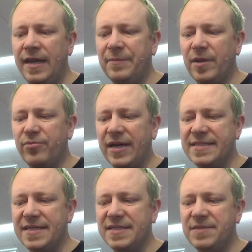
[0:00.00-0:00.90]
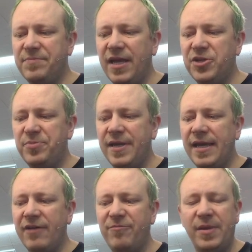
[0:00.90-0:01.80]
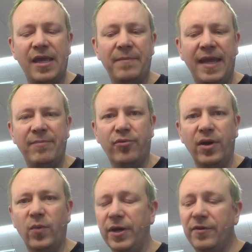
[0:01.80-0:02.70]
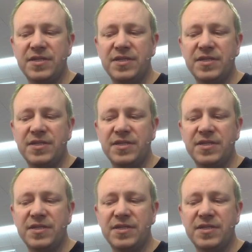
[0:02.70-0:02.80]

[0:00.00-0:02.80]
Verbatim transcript: The name of the process is PHP FPM 8.1.